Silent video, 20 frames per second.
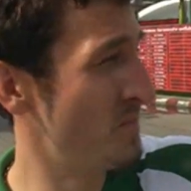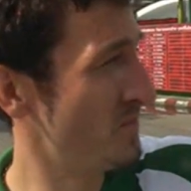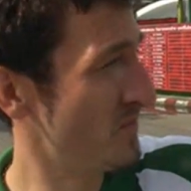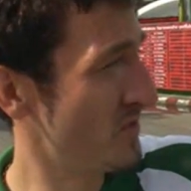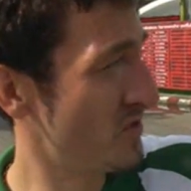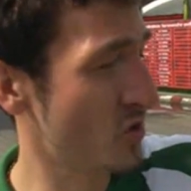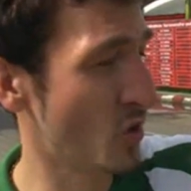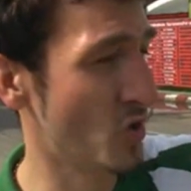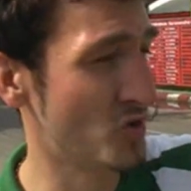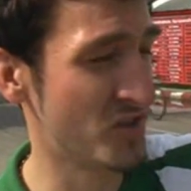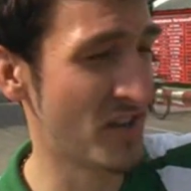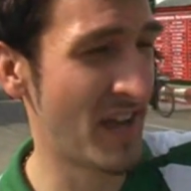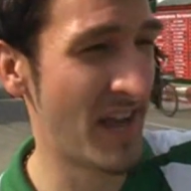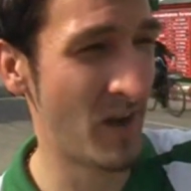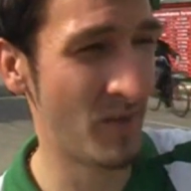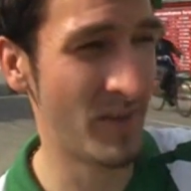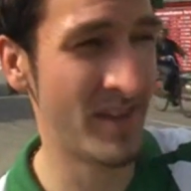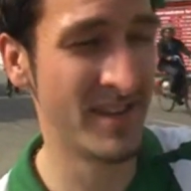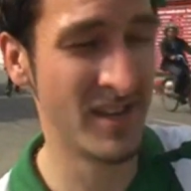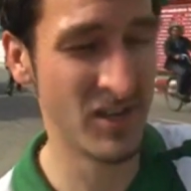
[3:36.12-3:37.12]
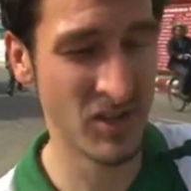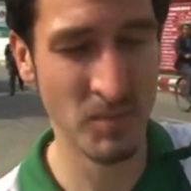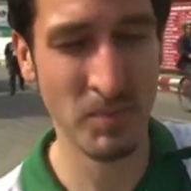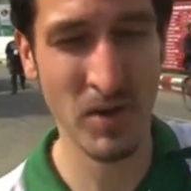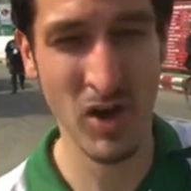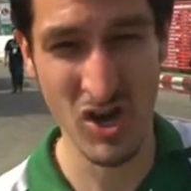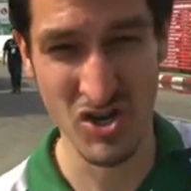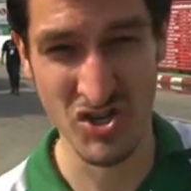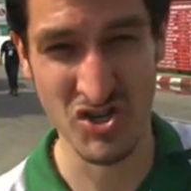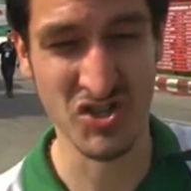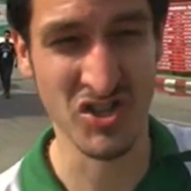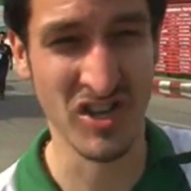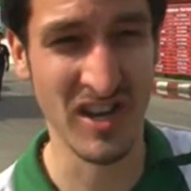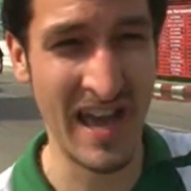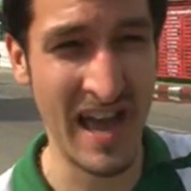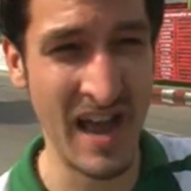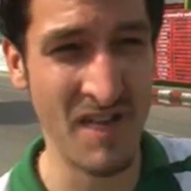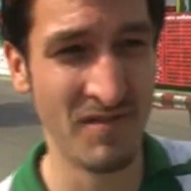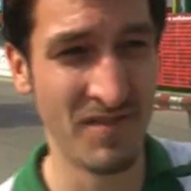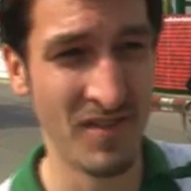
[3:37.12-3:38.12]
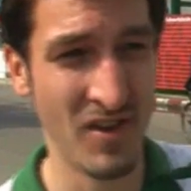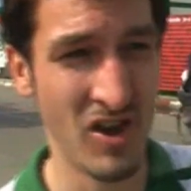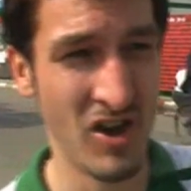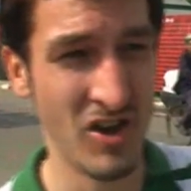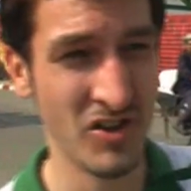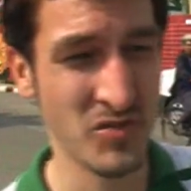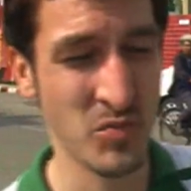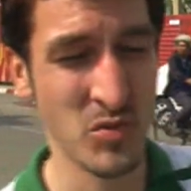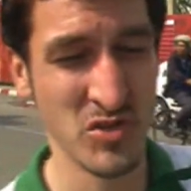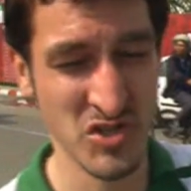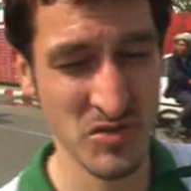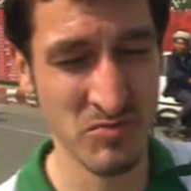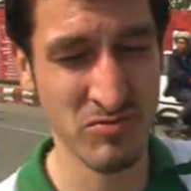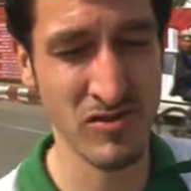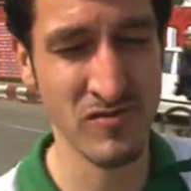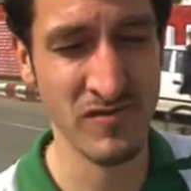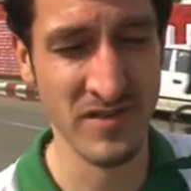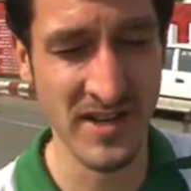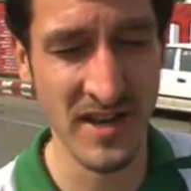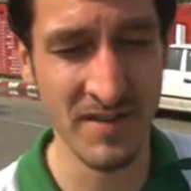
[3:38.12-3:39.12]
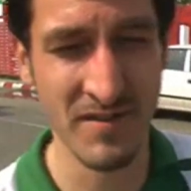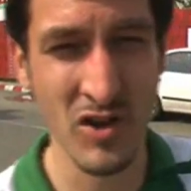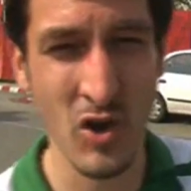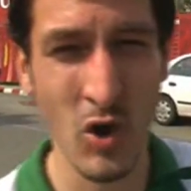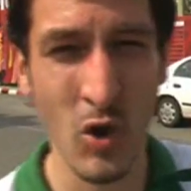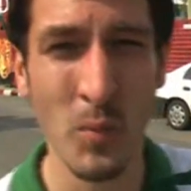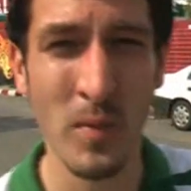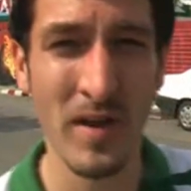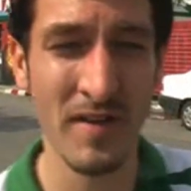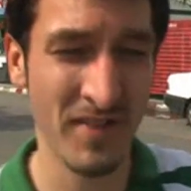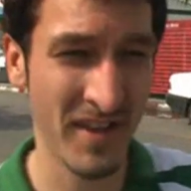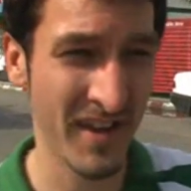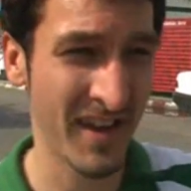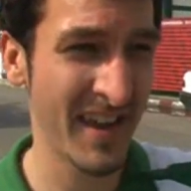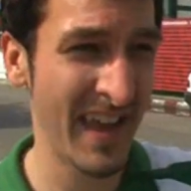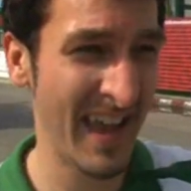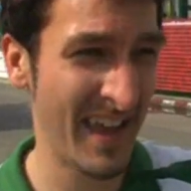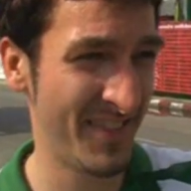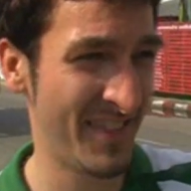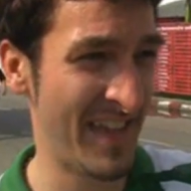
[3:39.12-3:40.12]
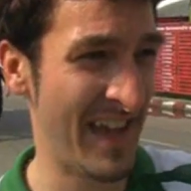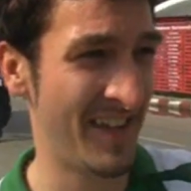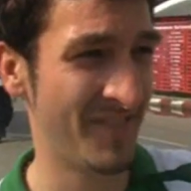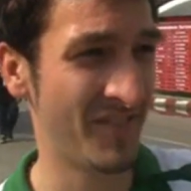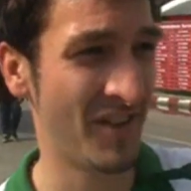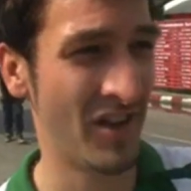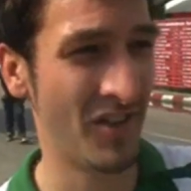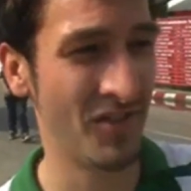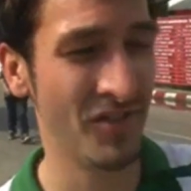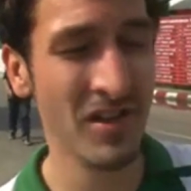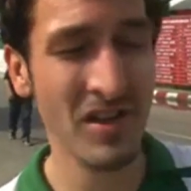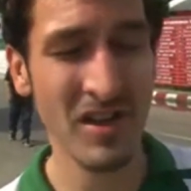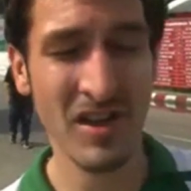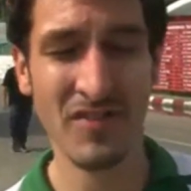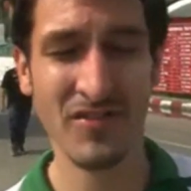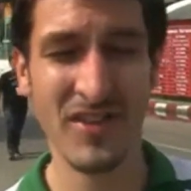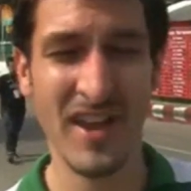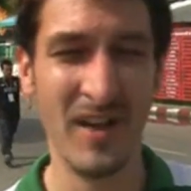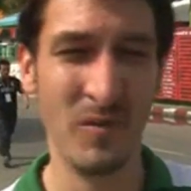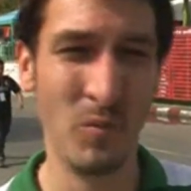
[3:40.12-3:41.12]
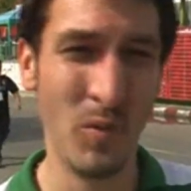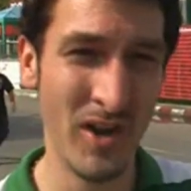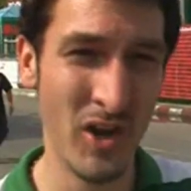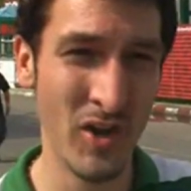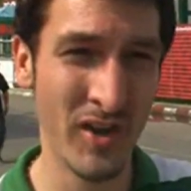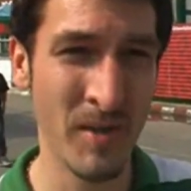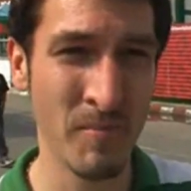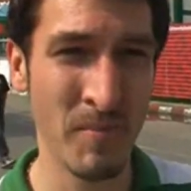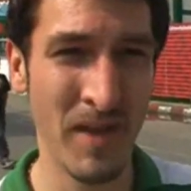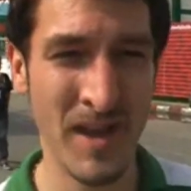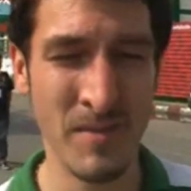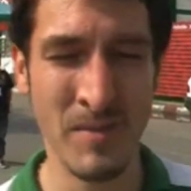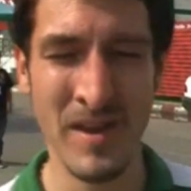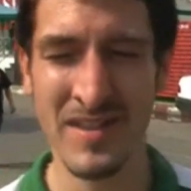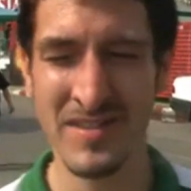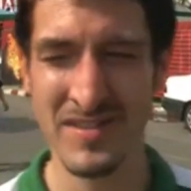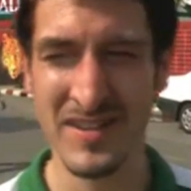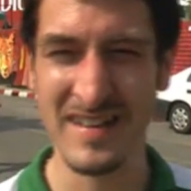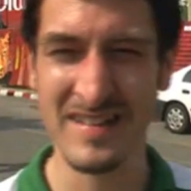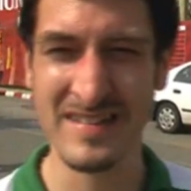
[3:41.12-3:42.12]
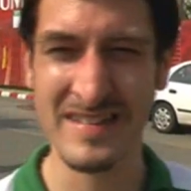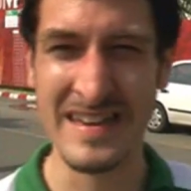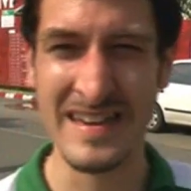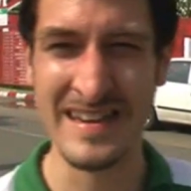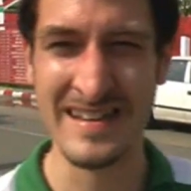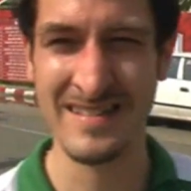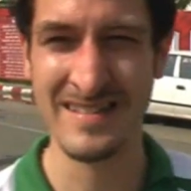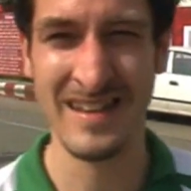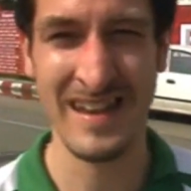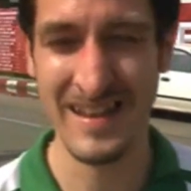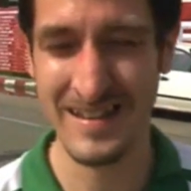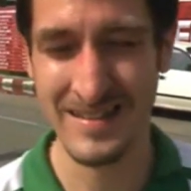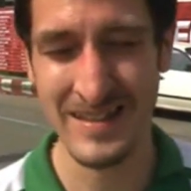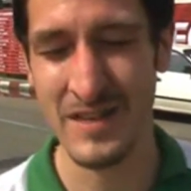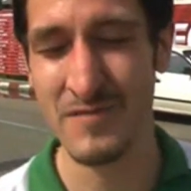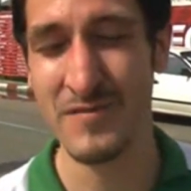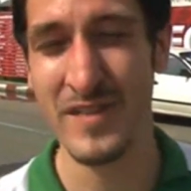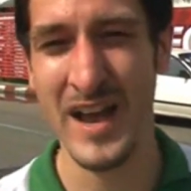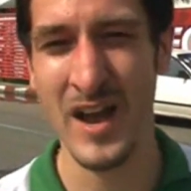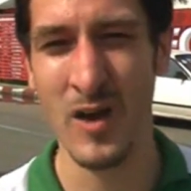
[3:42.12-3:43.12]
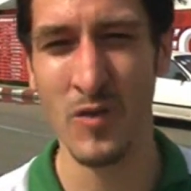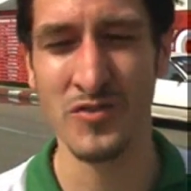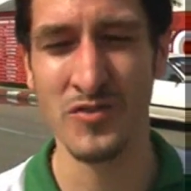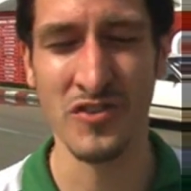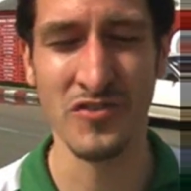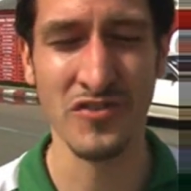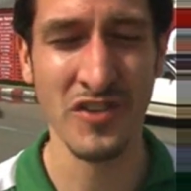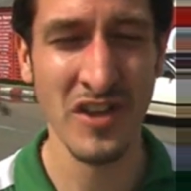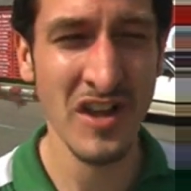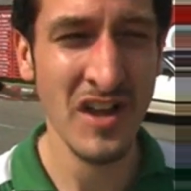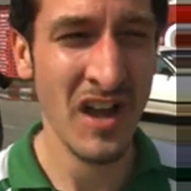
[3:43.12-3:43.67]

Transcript: sorted out, they need to purchase the land first, which is proving difficult, but if they can get that done, then we're looking maybe at 16 to 18,000.